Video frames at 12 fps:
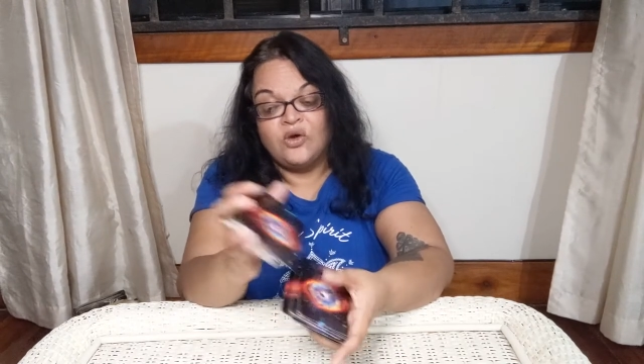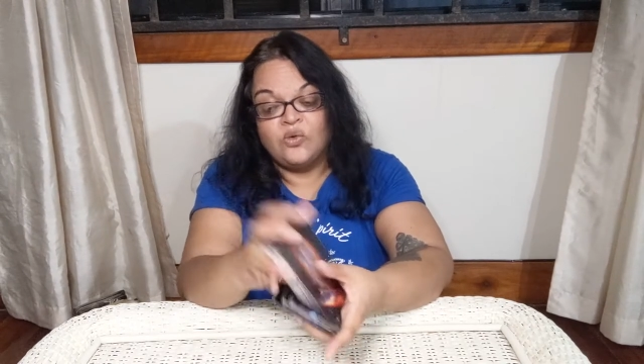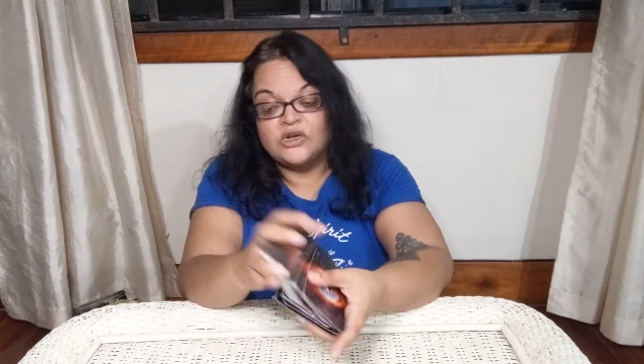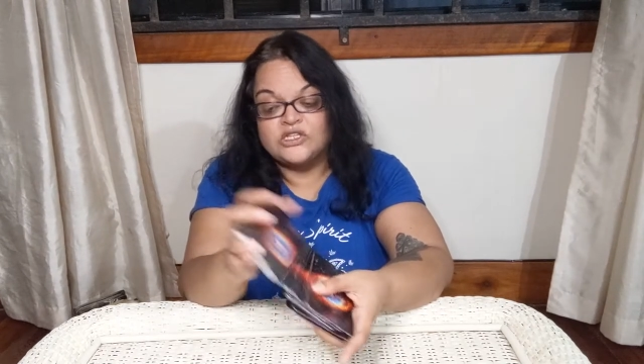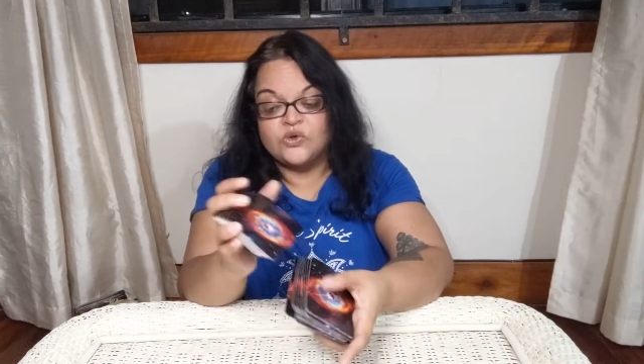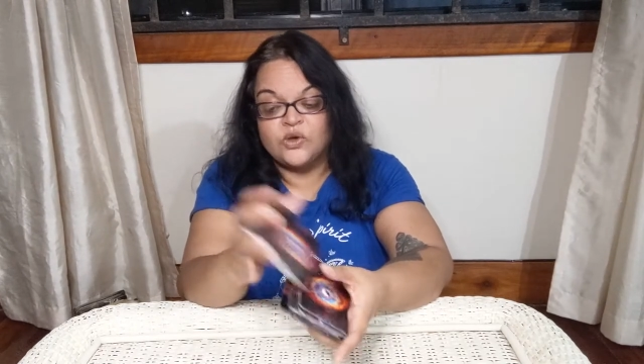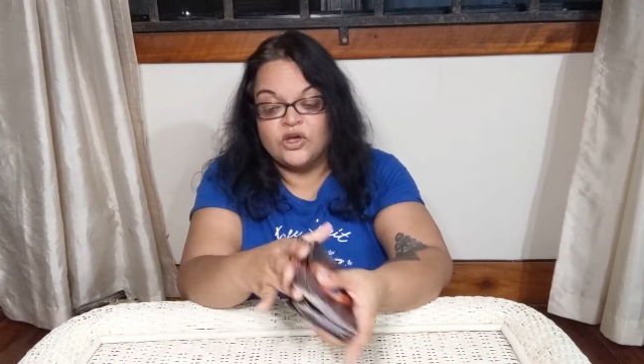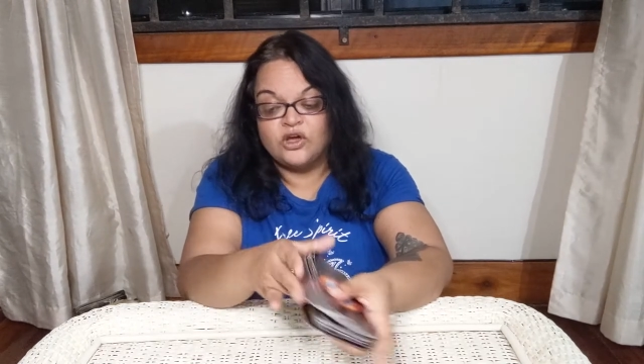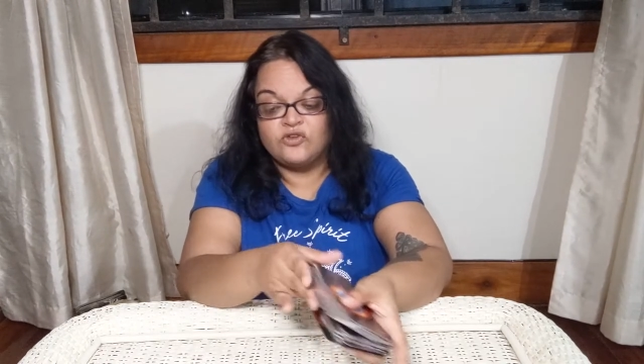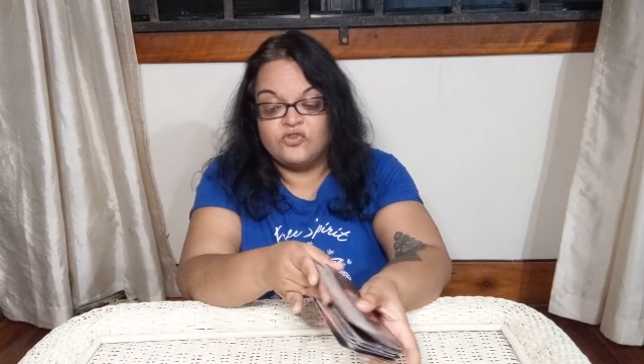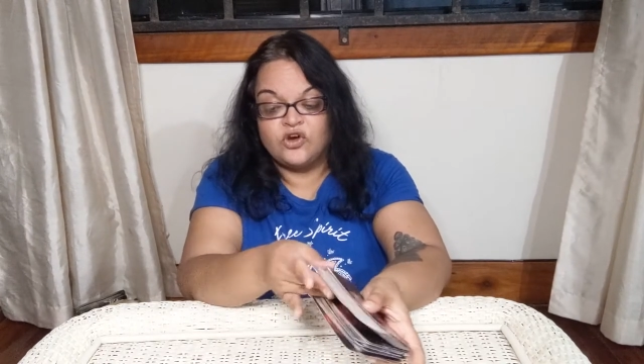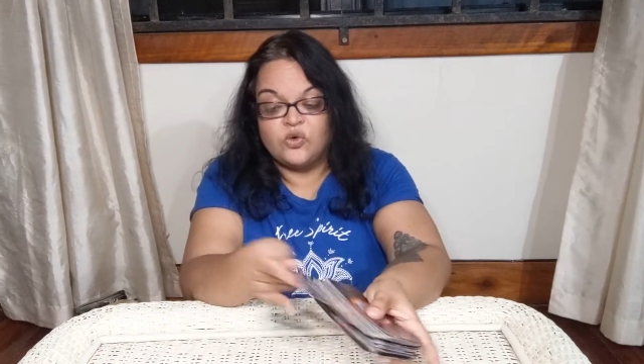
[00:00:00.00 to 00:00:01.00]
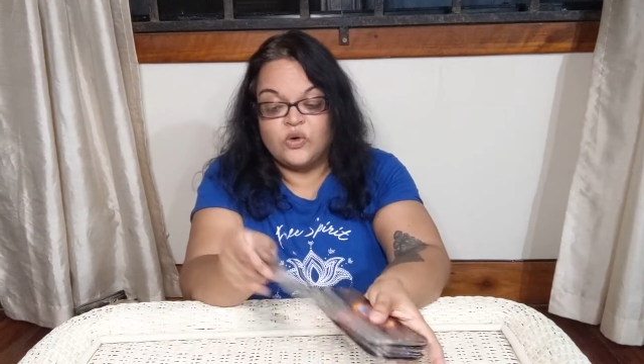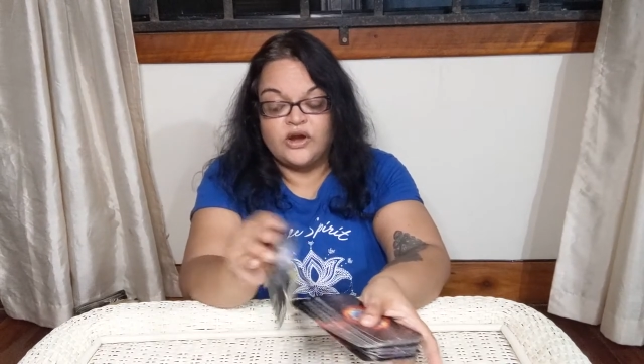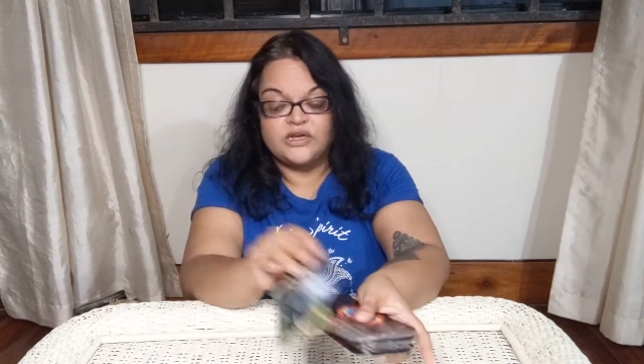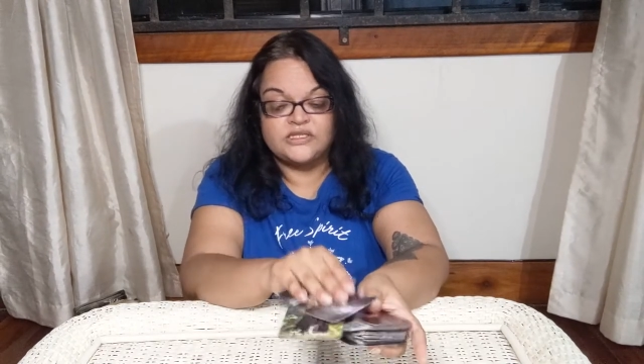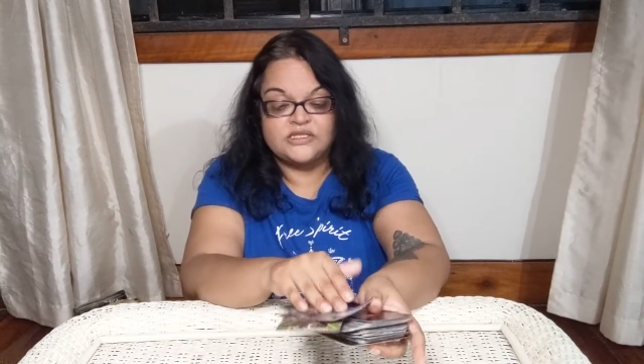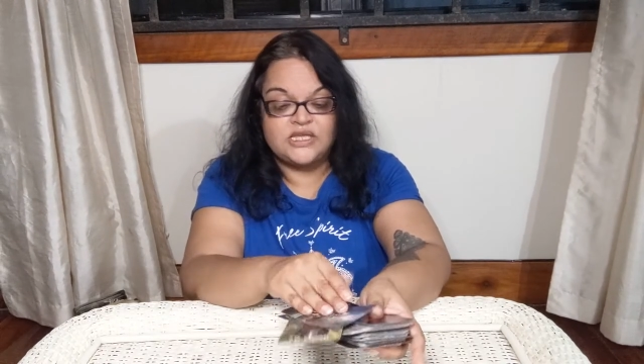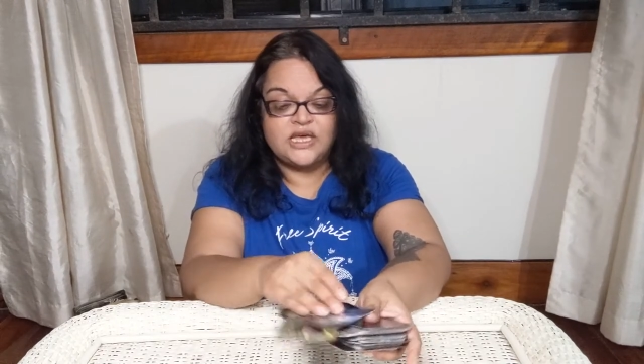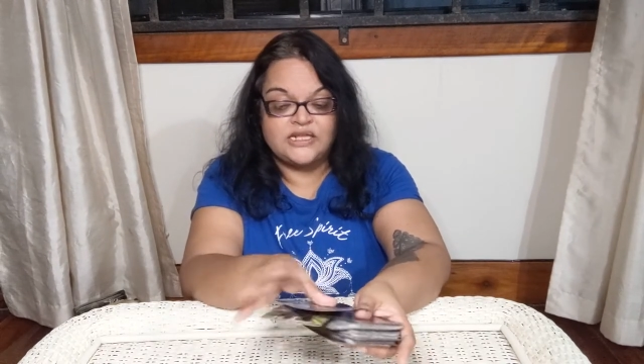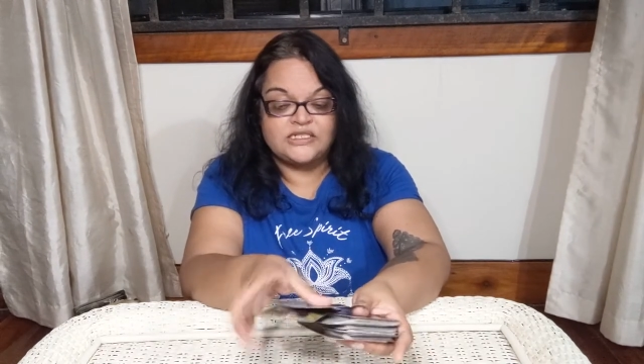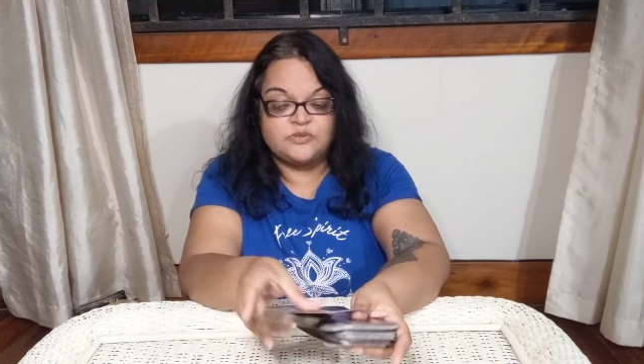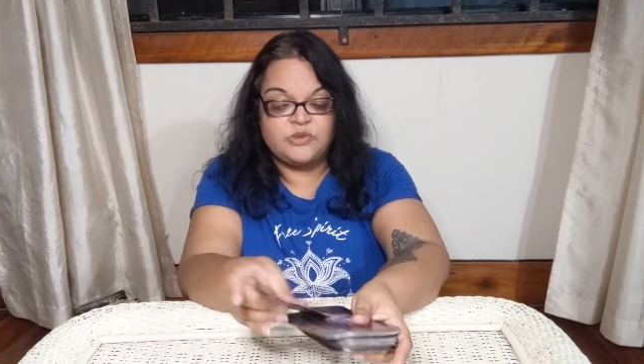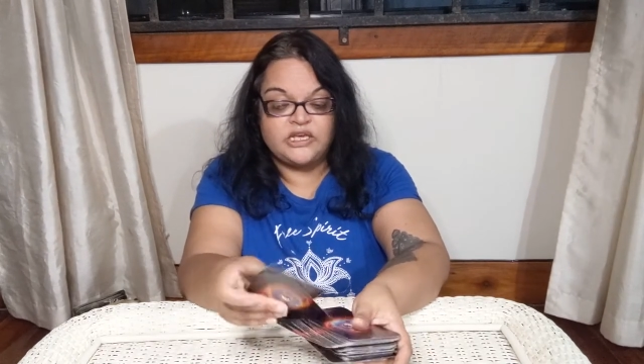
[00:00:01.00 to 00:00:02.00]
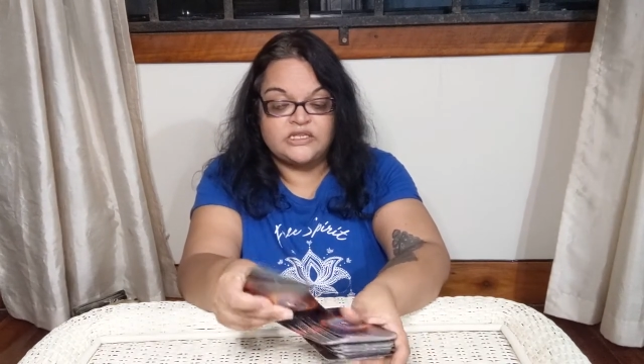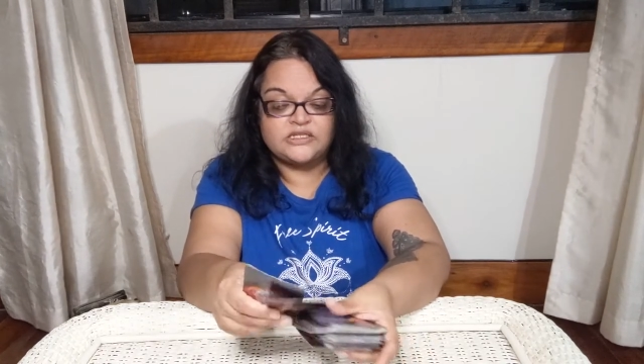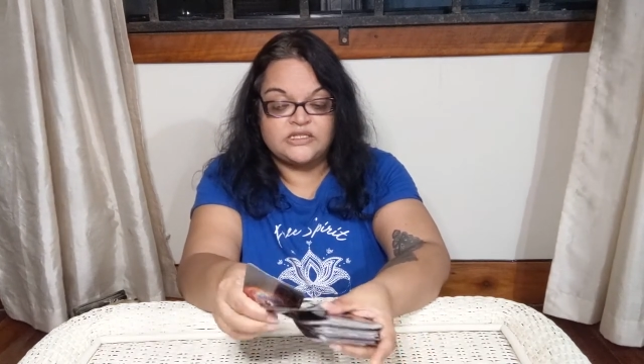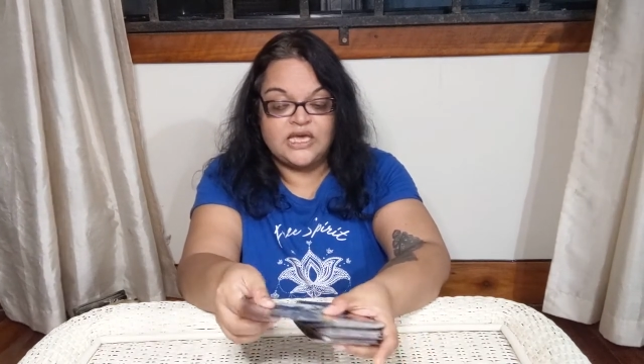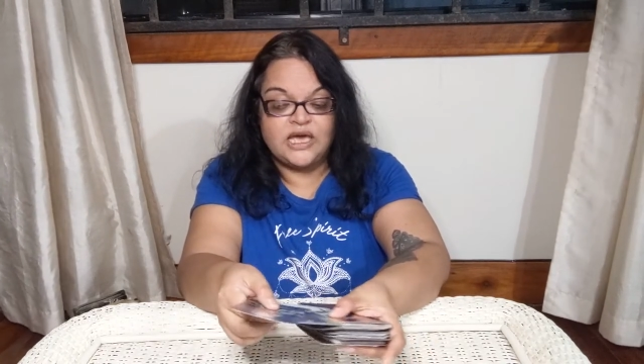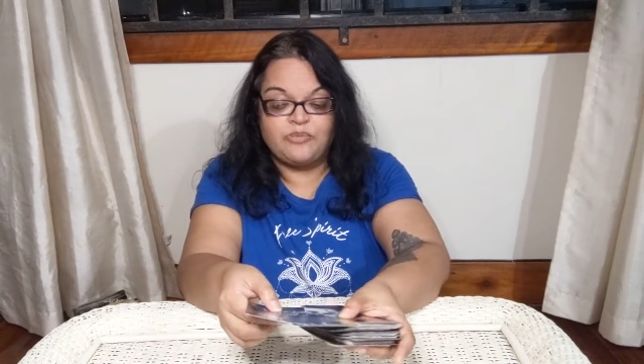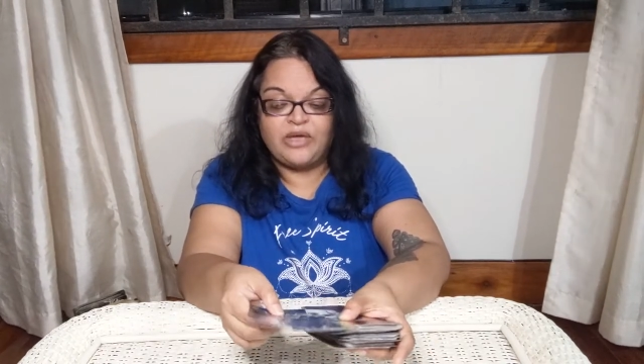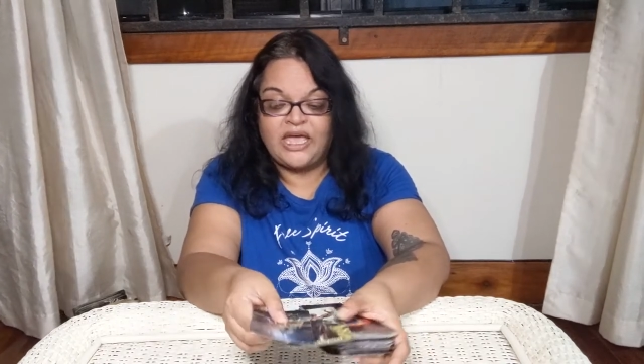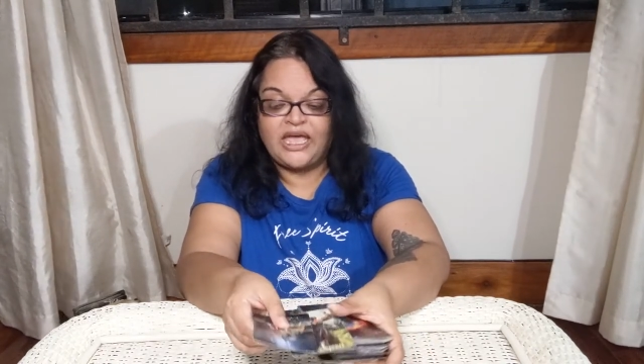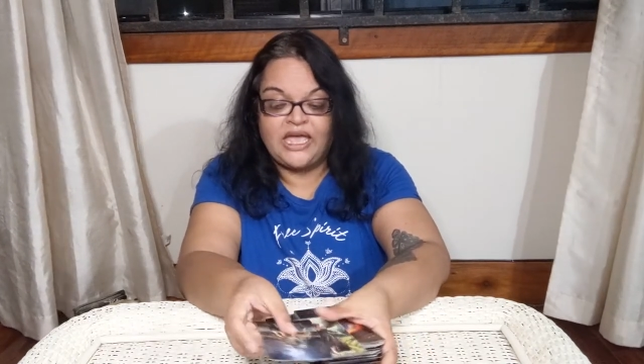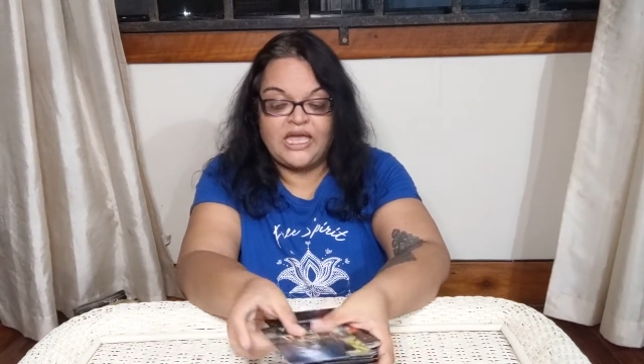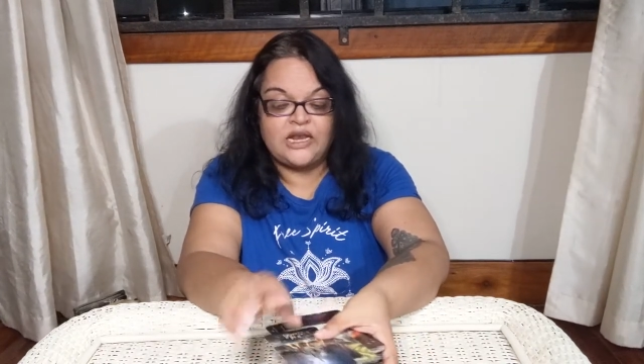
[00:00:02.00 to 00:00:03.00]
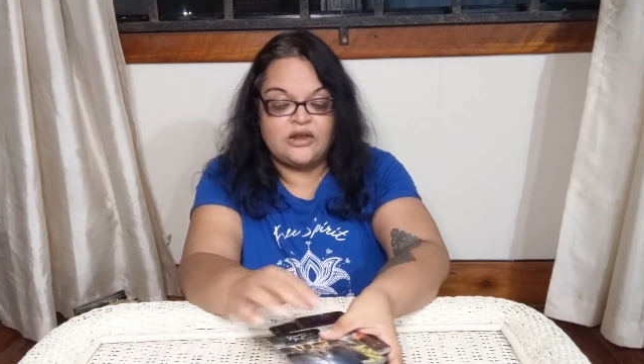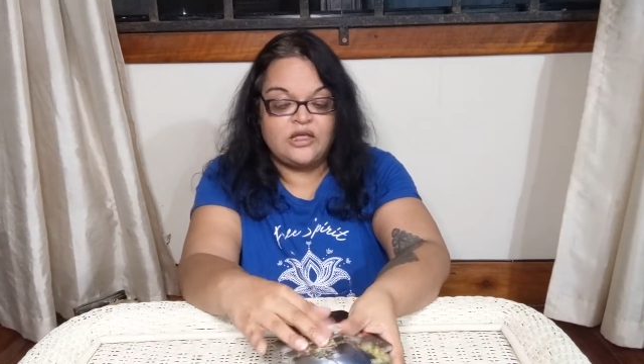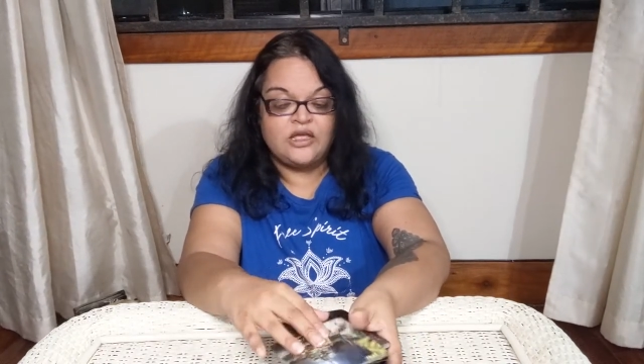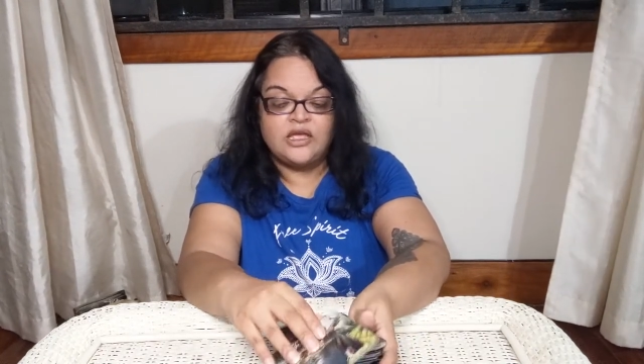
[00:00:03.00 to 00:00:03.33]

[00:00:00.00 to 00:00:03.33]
What is going on for Aquarius in the headspace? Yeah, pain.